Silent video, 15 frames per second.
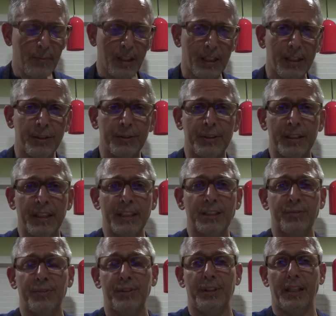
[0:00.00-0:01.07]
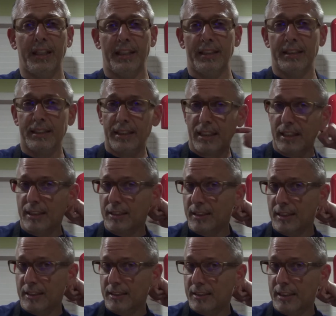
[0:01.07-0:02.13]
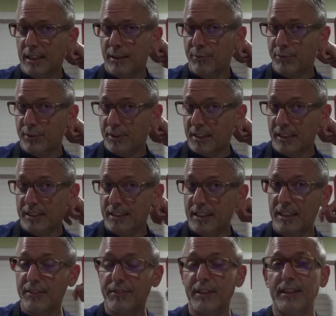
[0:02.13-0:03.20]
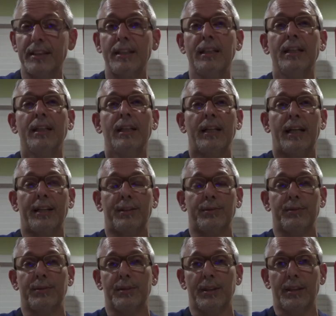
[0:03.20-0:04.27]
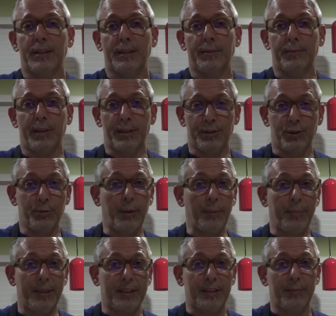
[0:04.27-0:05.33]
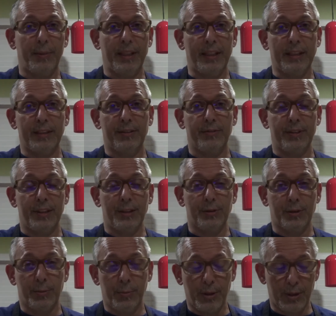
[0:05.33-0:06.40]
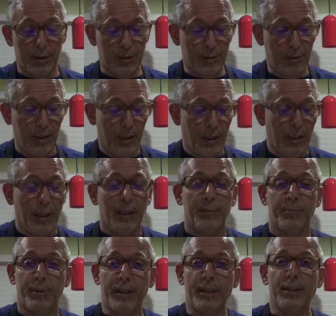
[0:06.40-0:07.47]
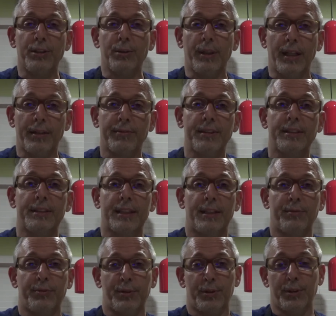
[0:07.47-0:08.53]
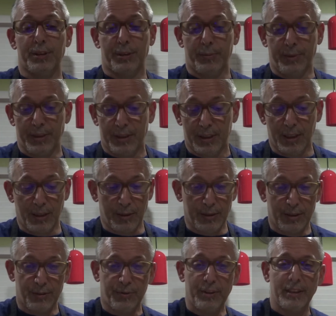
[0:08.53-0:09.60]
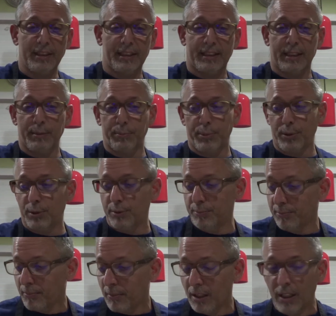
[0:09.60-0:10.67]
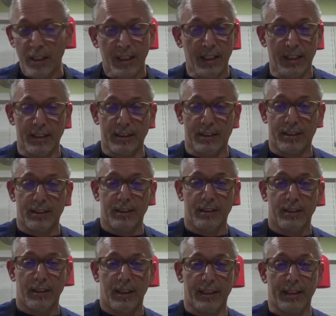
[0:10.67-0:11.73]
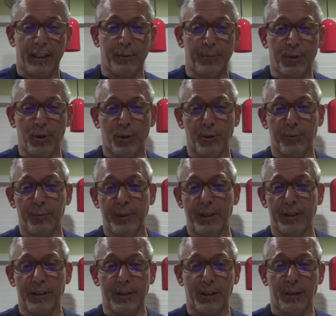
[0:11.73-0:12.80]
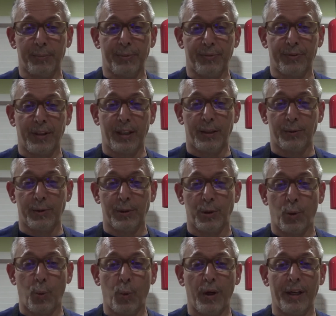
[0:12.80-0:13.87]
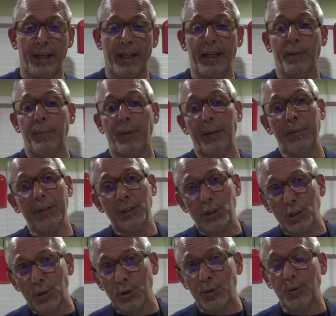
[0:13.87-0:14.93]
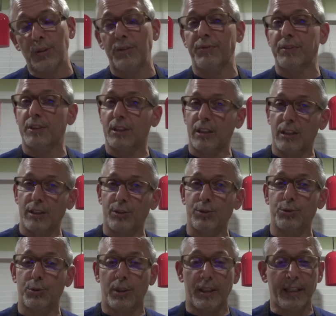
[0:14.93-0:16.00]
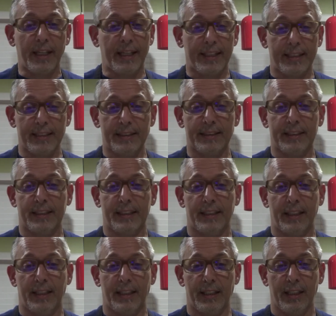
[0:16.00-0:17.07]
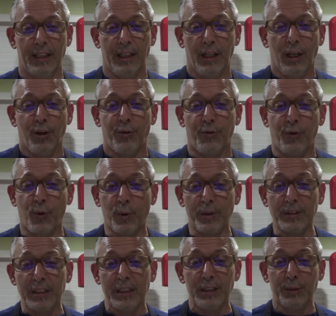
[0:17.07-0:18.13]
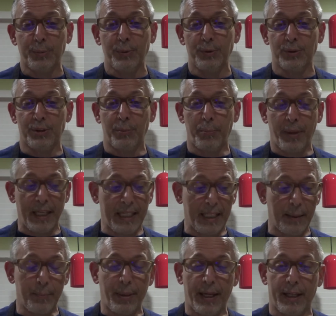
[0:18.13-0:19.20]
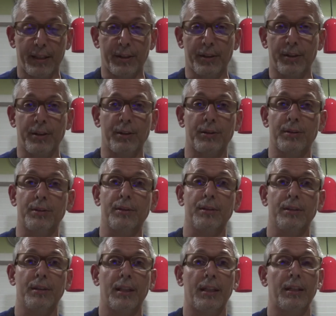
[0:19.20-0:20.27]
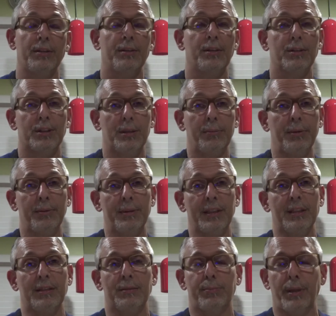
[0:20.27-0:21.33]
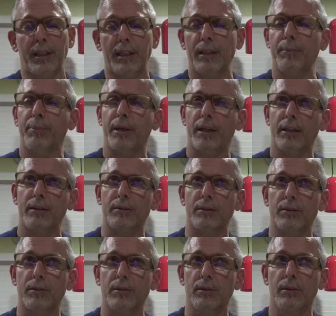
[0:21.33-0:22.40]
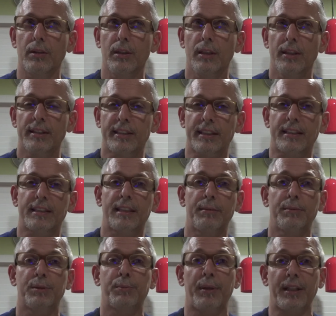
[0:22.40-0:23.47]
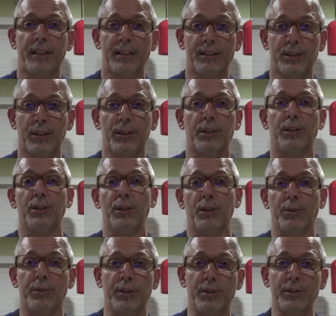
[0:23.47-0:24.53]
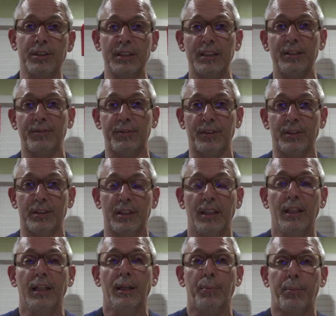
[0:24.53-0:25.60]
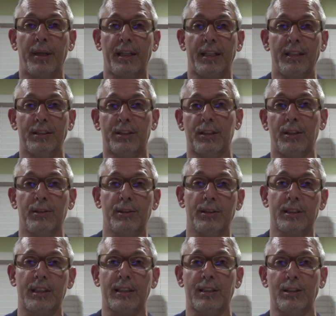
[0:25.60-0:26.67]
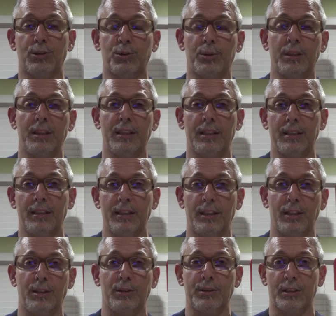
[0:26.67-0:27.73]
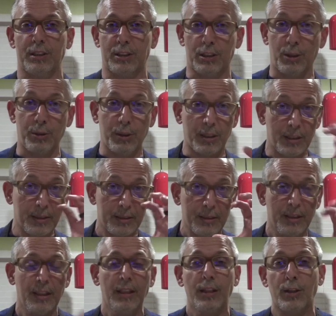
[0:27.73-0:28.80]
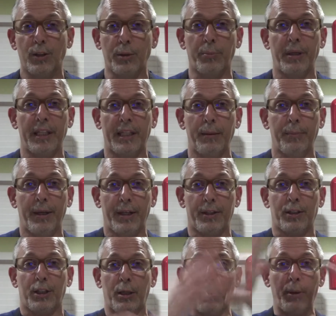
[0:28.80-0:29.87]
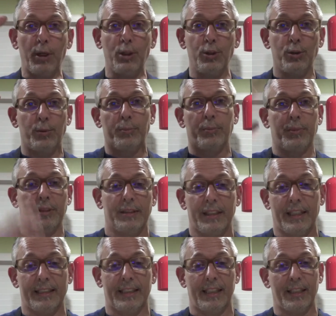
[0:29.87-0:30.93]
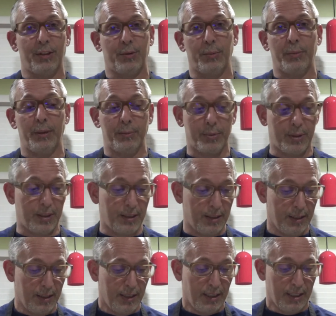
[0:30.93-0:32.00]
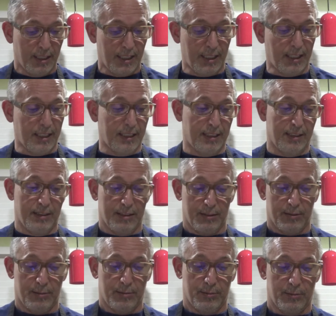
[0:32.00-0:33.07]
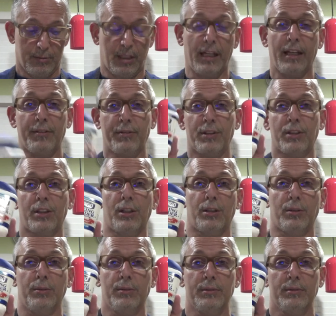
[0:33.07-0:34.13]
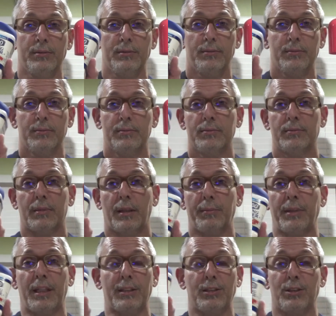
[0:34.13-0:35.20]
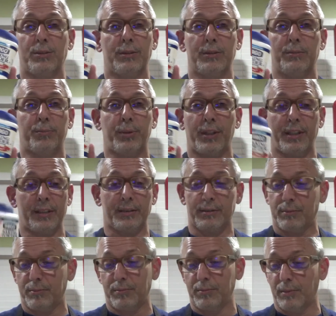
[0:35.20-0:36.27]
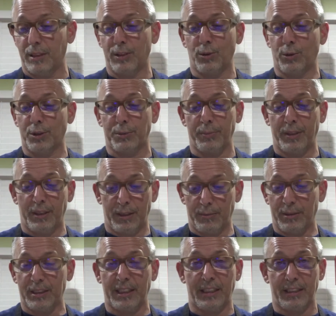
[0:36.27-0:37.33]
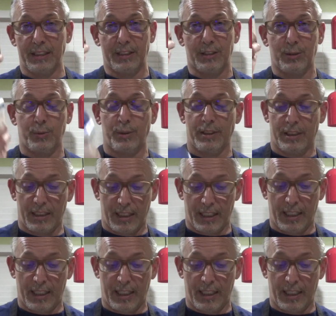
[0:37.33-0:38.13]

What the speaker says: here in the next few days. Not in time for Thanksgiving. I'll do my best to make the video tomorrow, but you'll have it in time for Christmas. So it's very simple. It's a cup of cornmeal, a cup of flour, 1 egg, maybe 2 if it's a little dry, add in the second egg, 4 teaspoons of baking powder. Now I know some people get baking powder. Is that the same as baking soda? No, there is a difference. Baking soda is like the drink, it's a soda, or baking powder, kaboom. That's how you remember it. And I have Argo. I'm not doing product endorsement here. I'm just saying this is the one that I